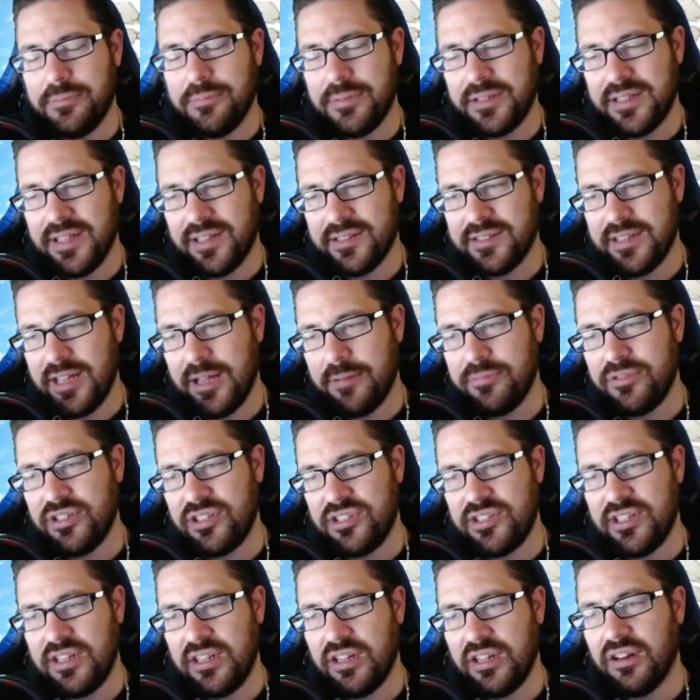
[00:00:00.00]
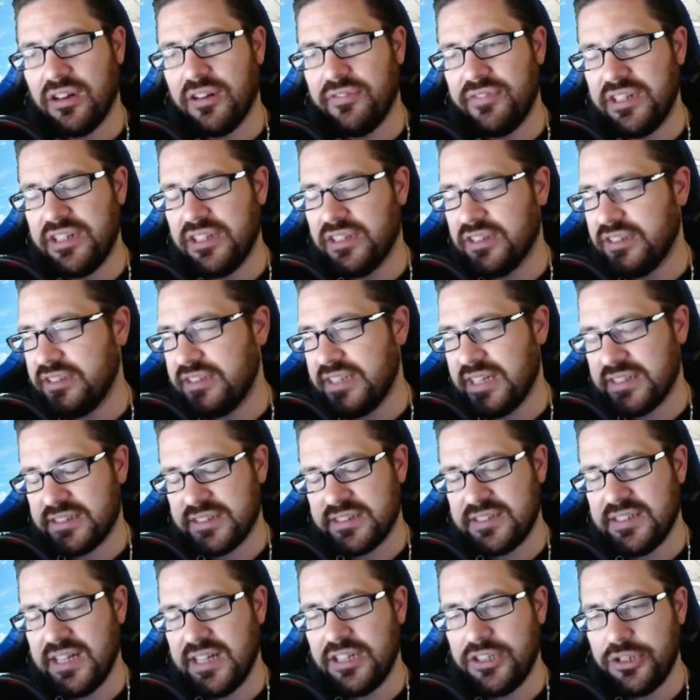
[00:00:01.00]
because I'm just sitting on a vanilla deck
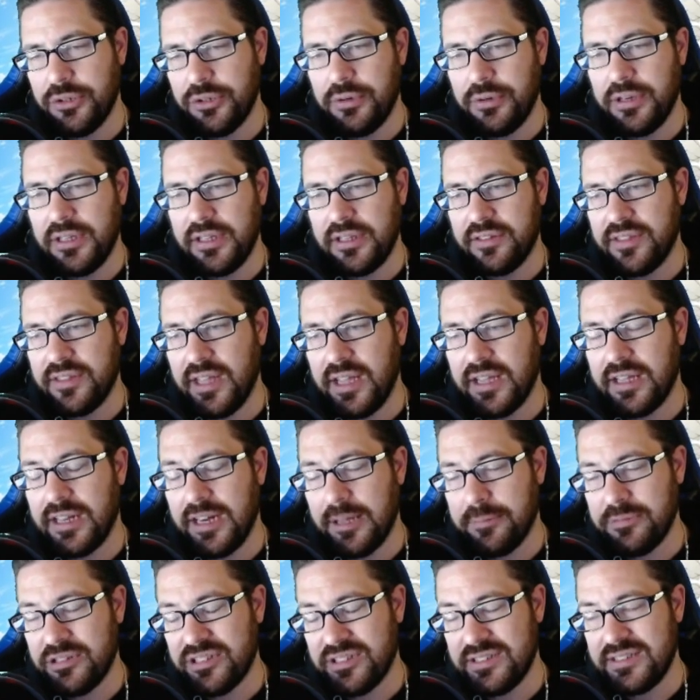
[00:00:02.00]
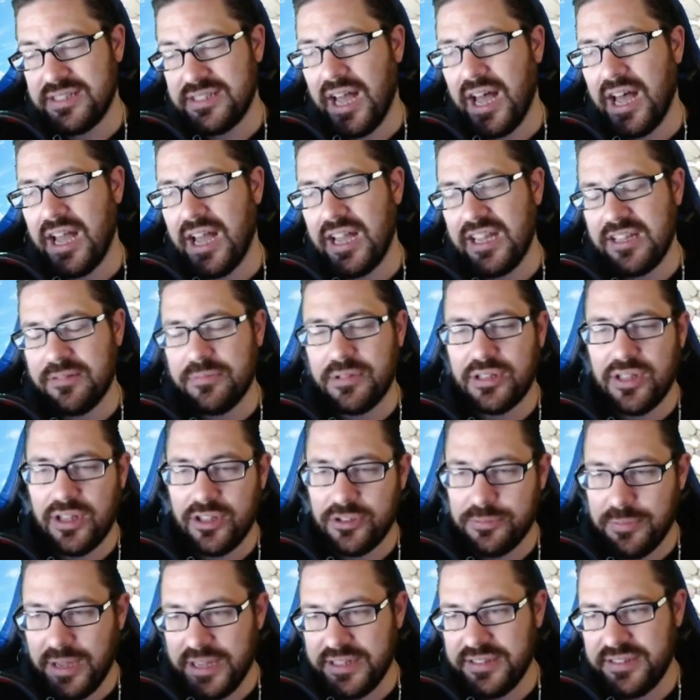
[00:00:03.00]
that's not doing anything and I'm just dying
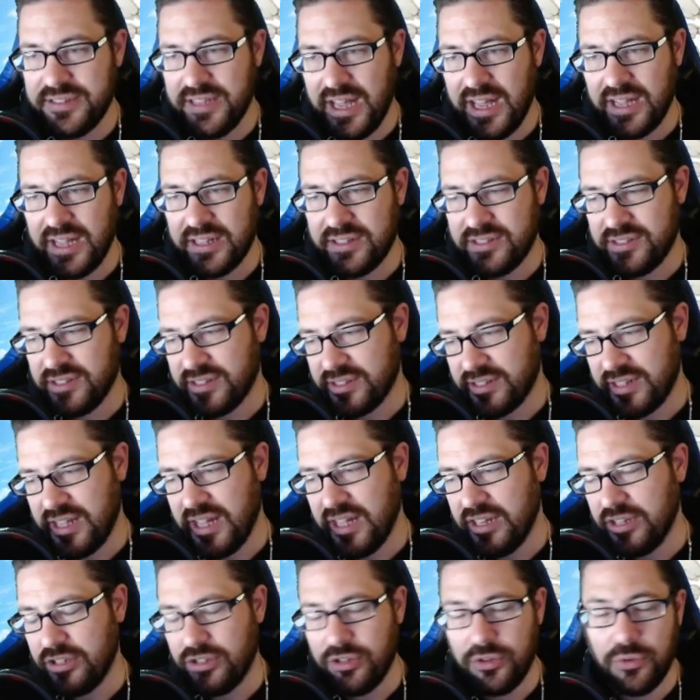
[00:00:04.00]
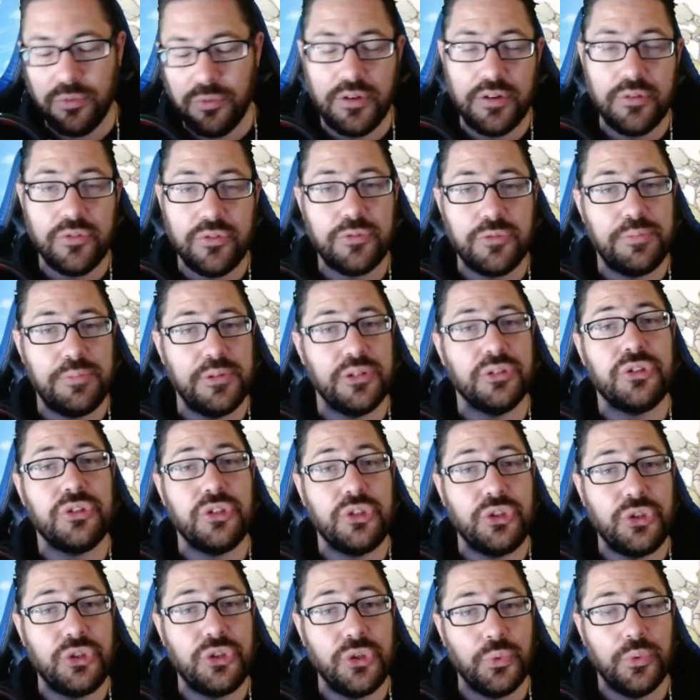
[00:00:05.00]
because my deck just can't do what it was built to
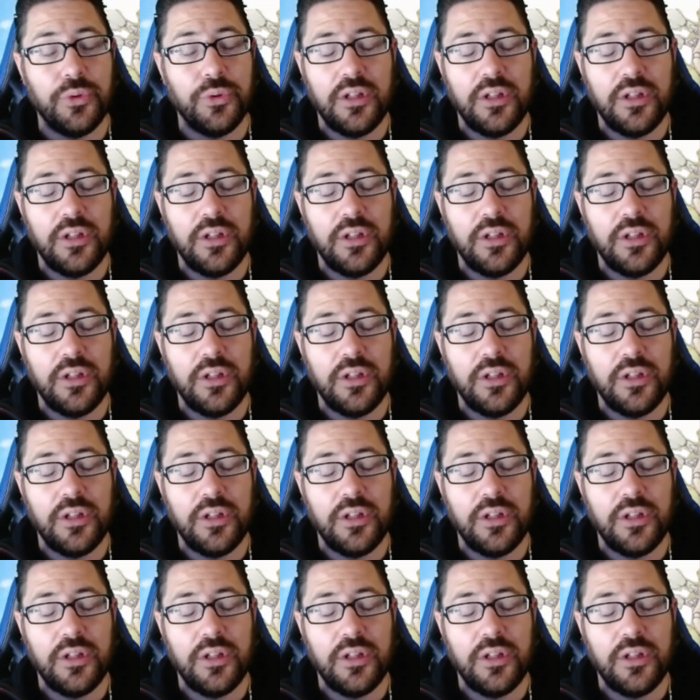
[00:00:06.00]
do.